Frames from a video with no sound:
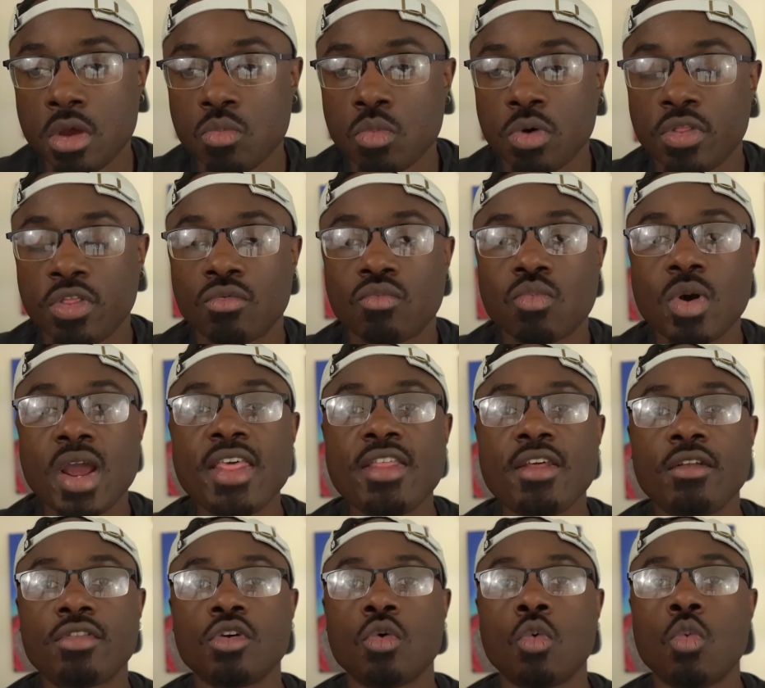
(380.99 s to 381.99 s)
Well, the way
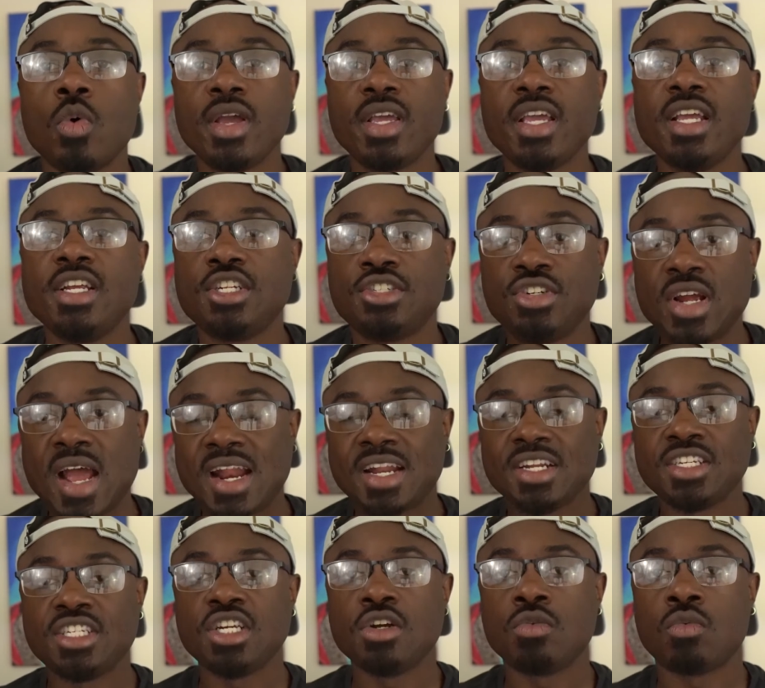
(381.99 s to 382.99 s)
that the wiki
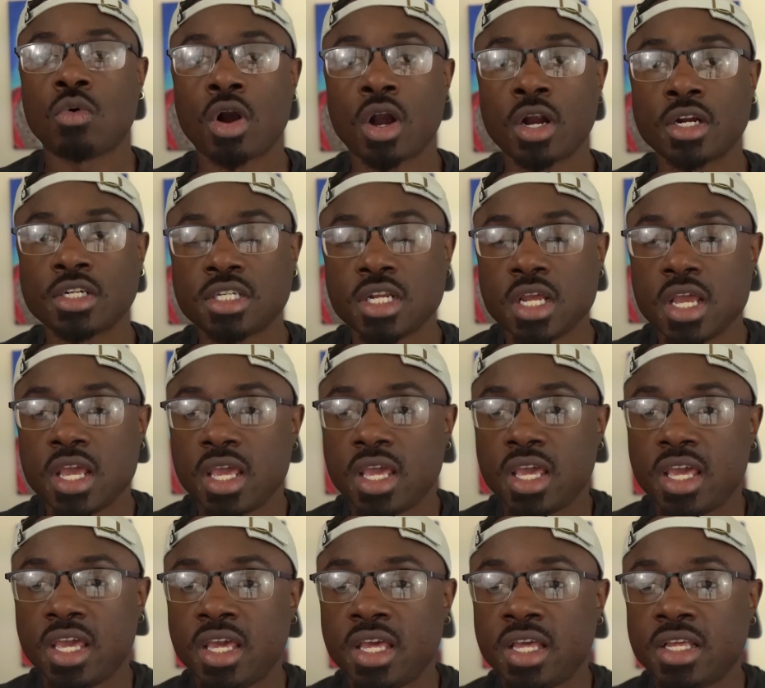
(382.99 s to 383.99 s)
strategy works
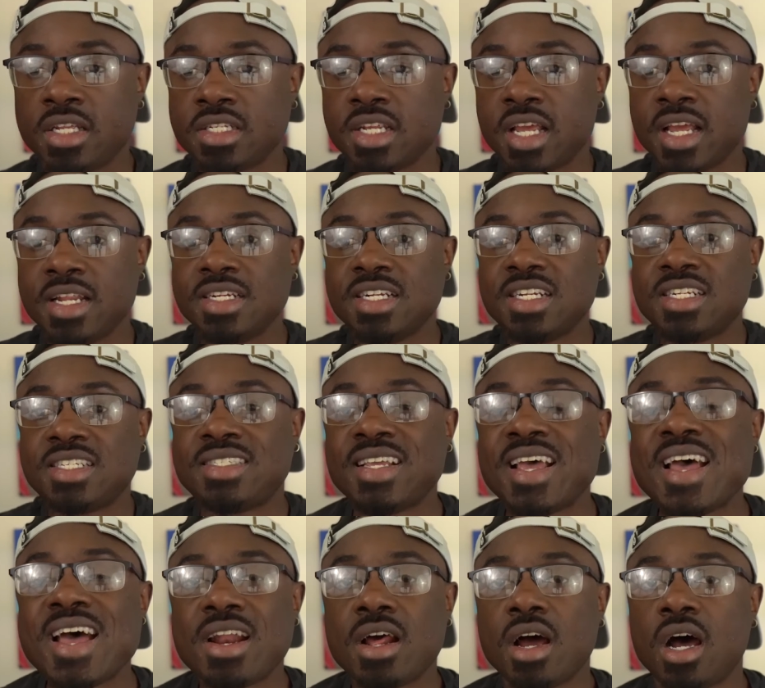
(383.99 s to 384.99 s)
is
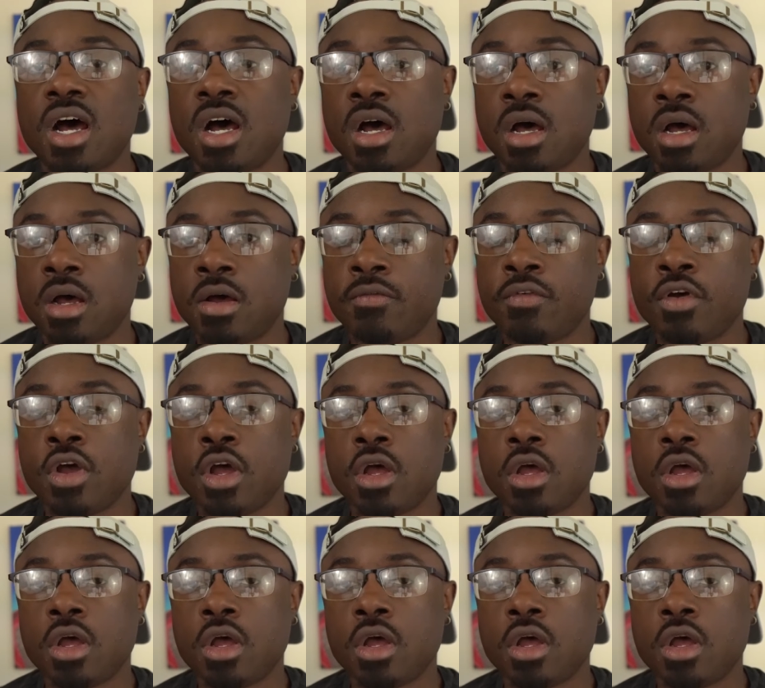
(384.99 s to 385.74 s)
instead of